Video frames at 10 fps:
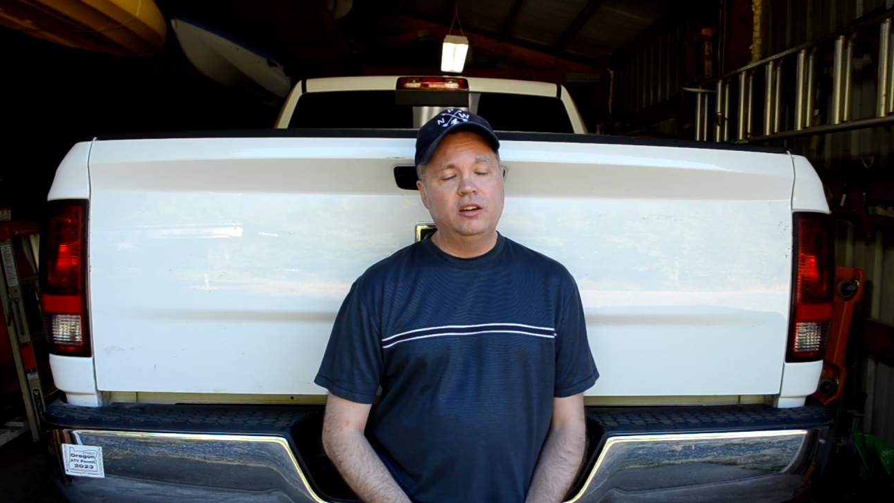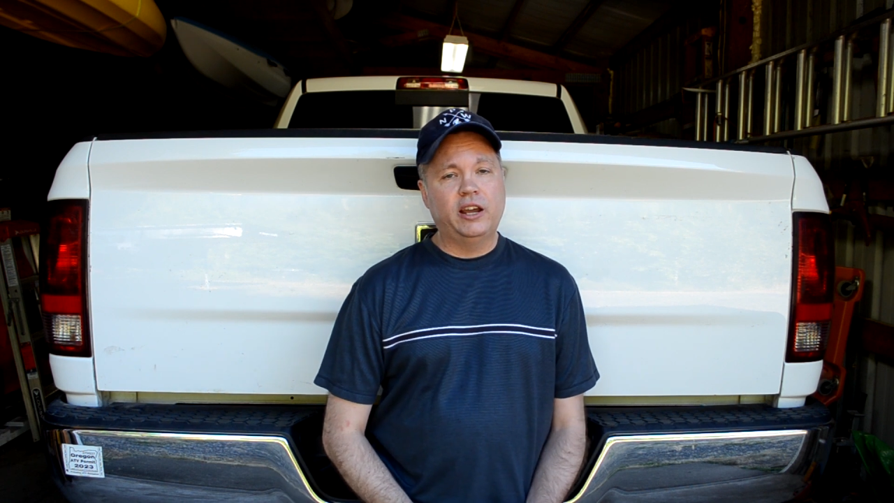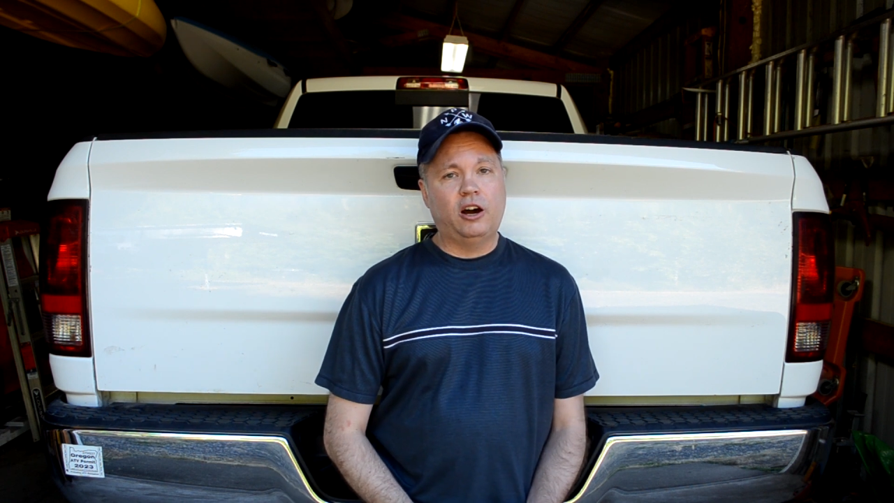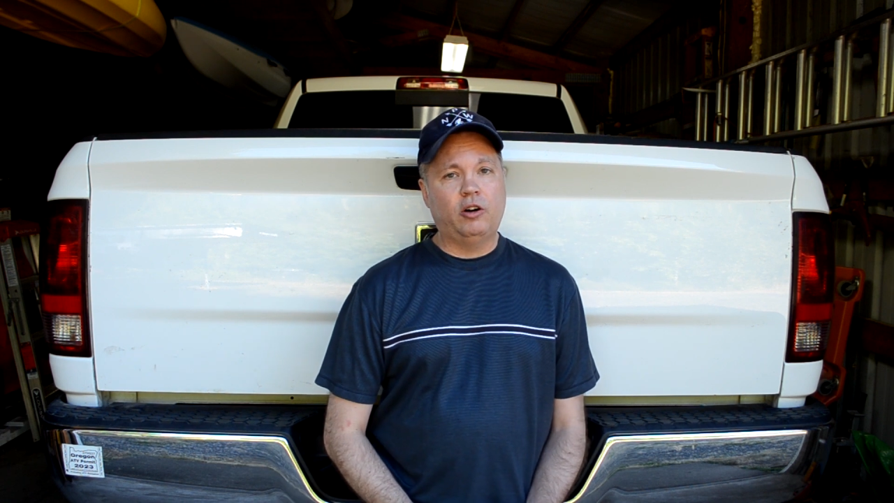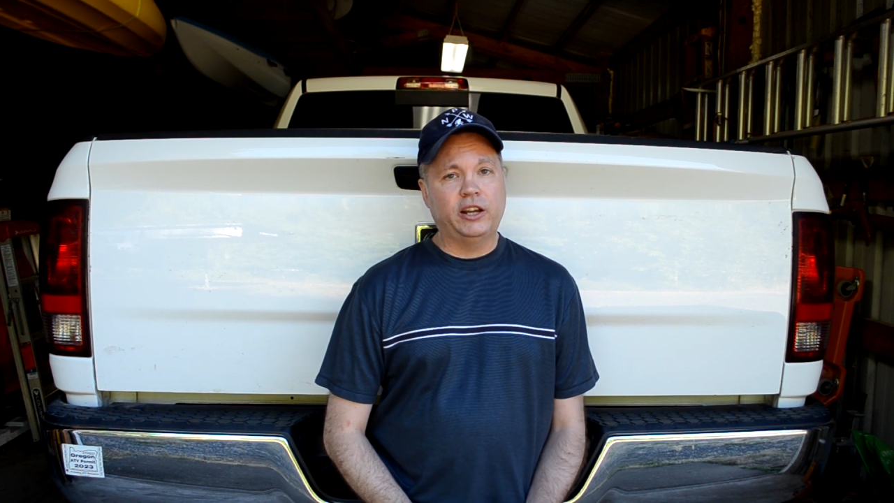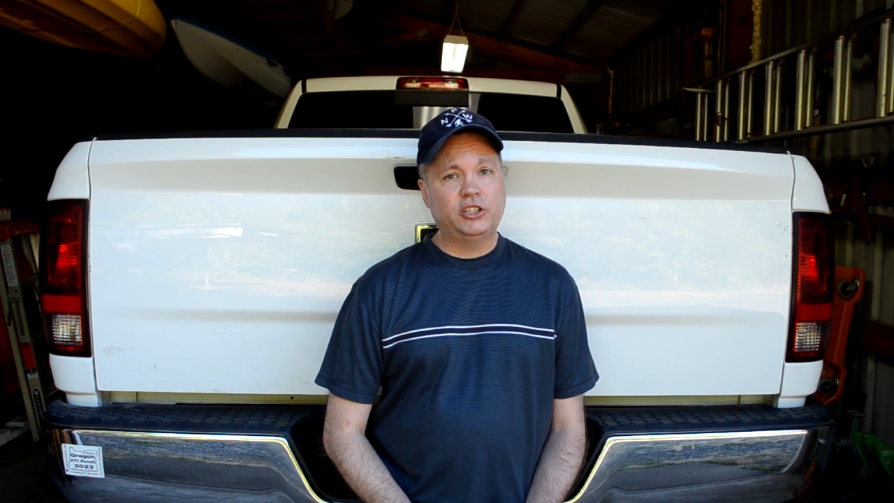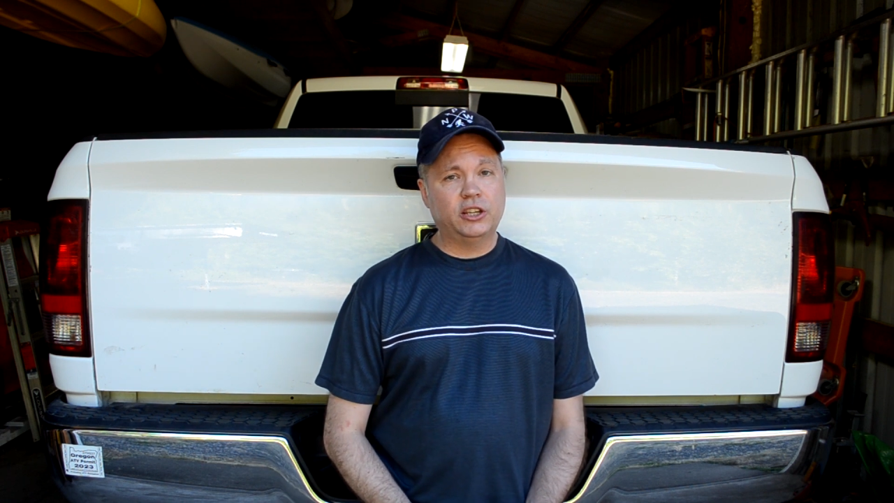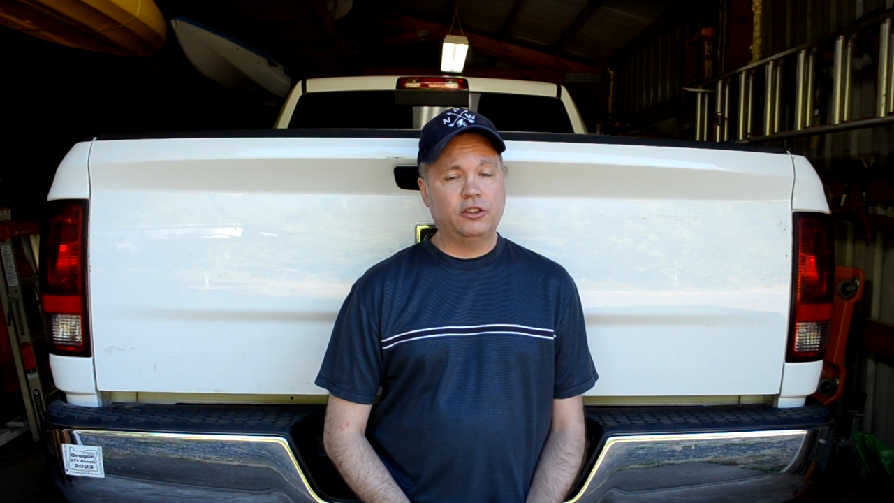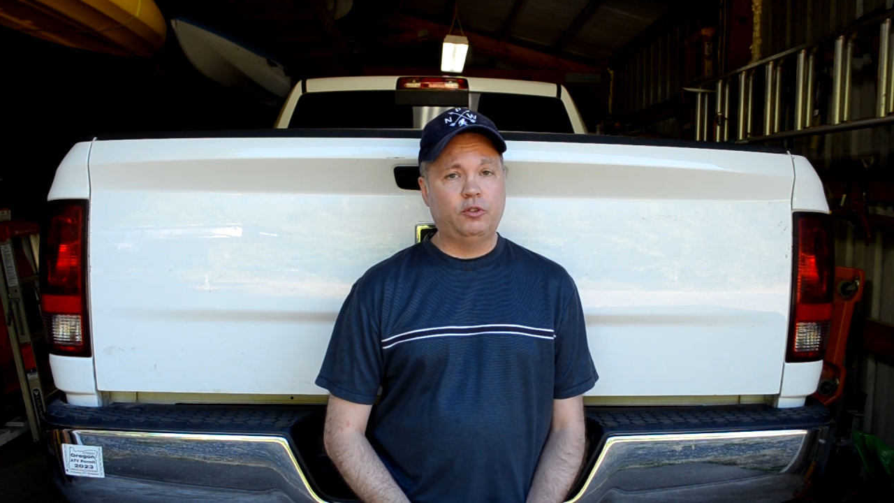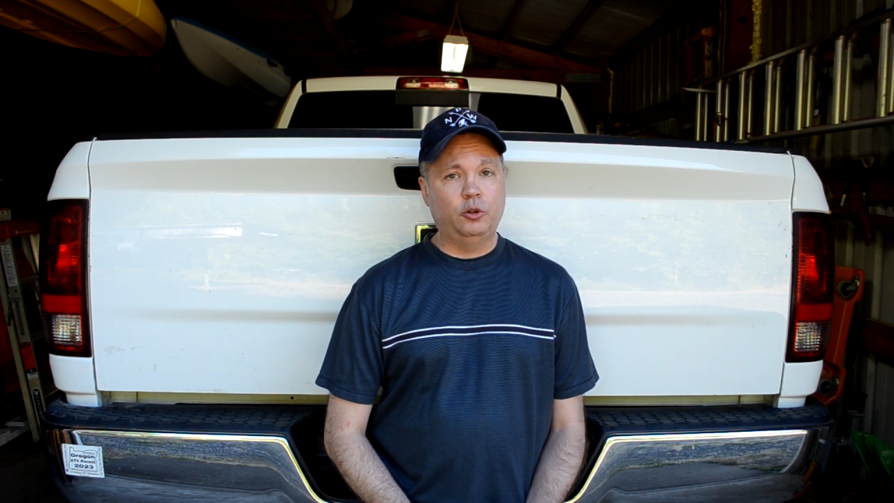Now I
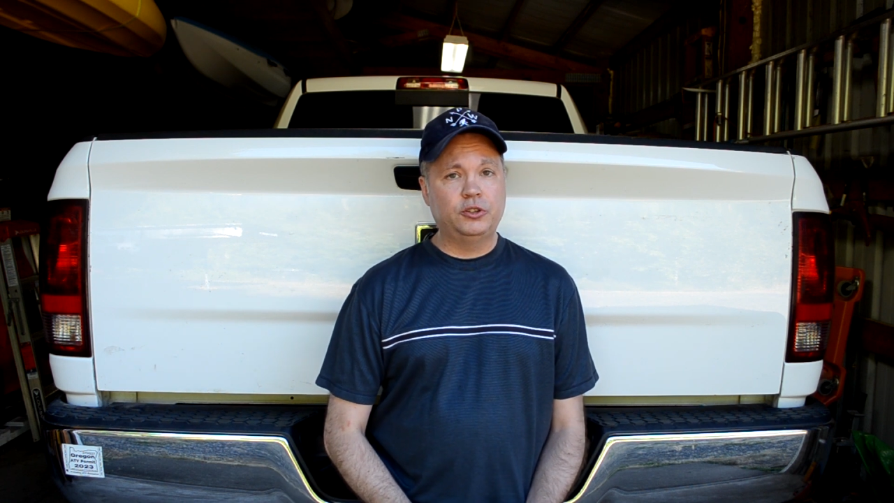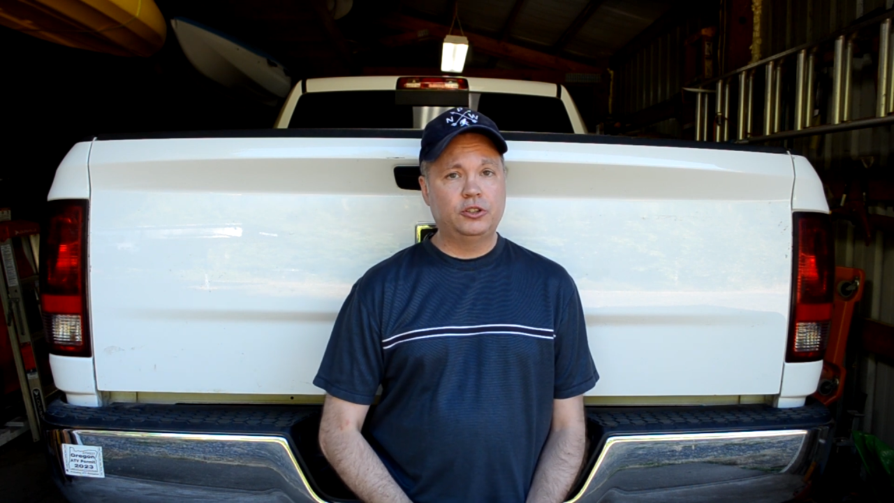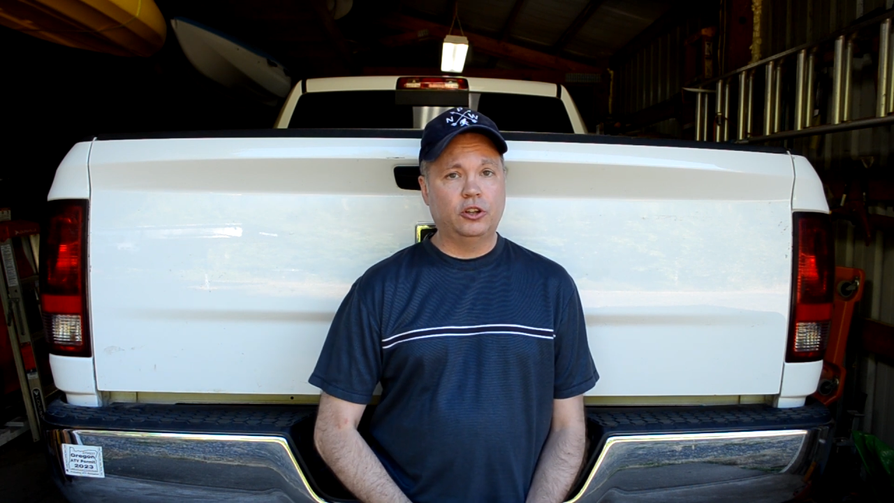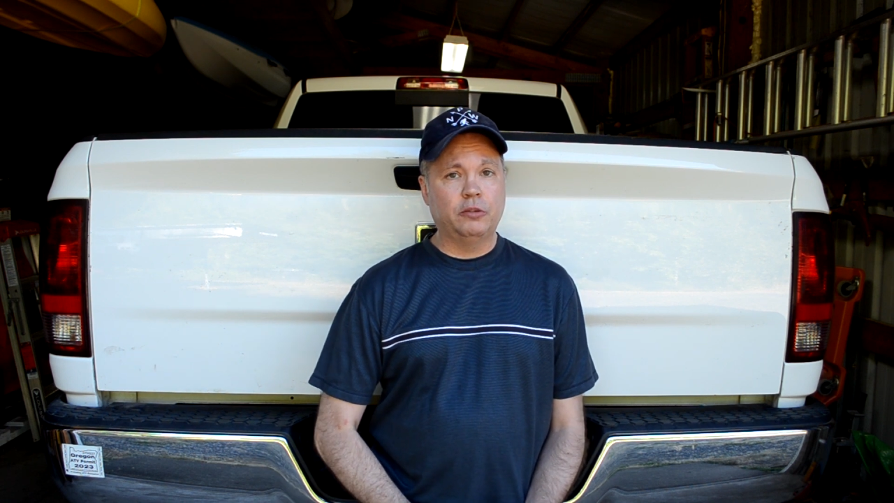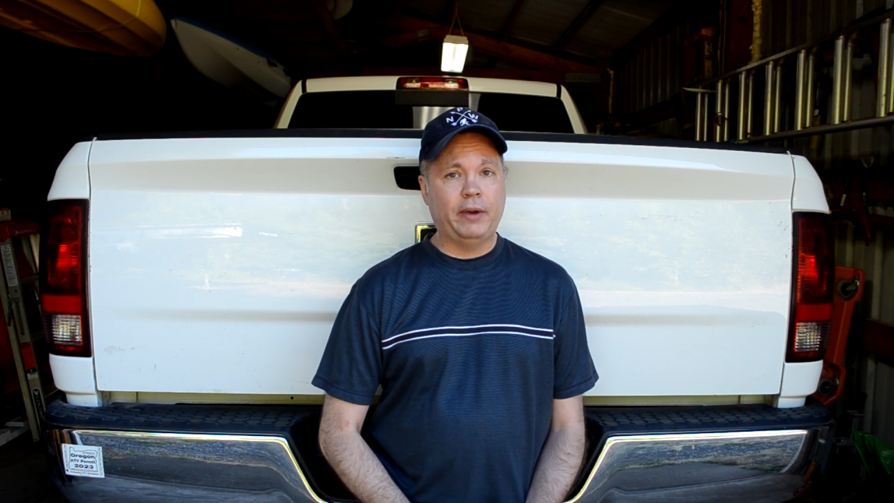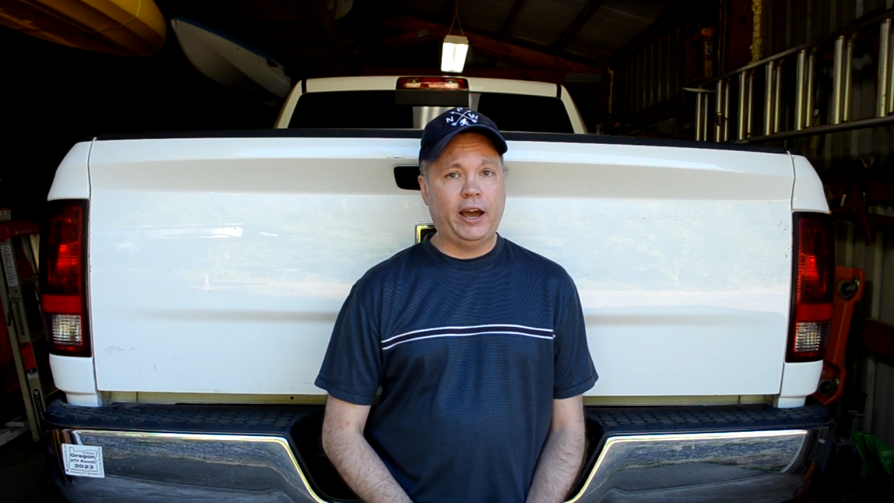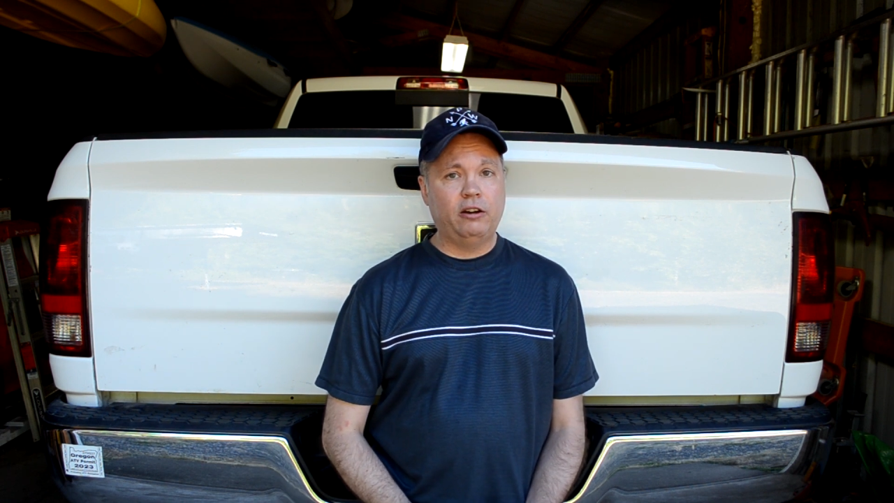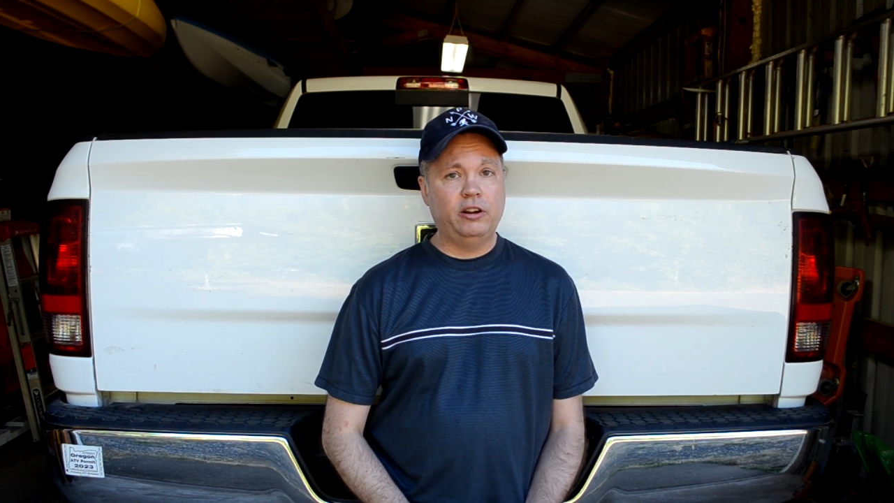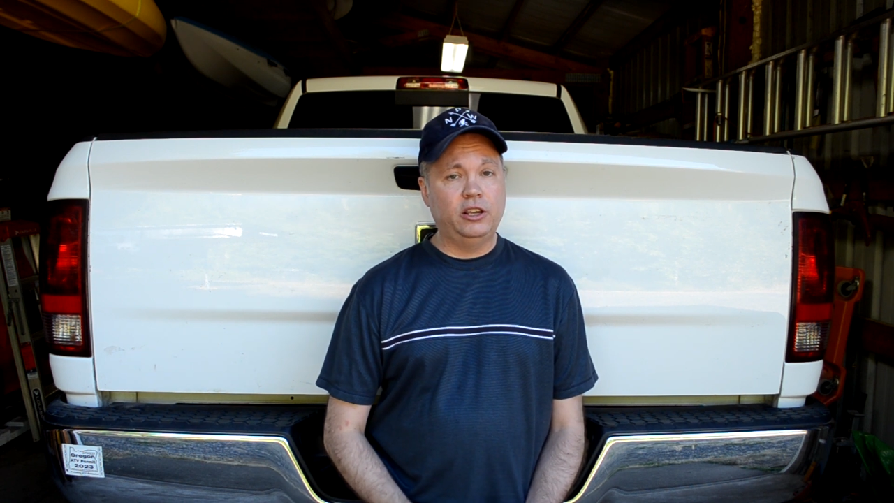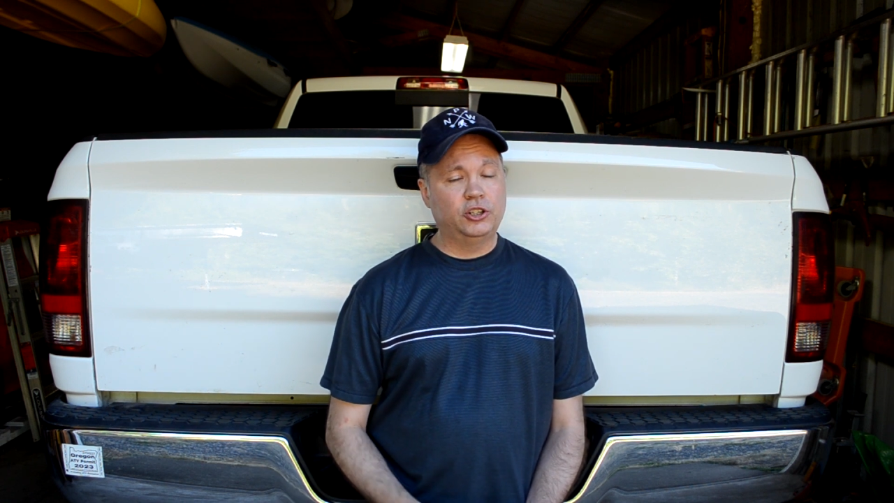checked the voltage on the battery,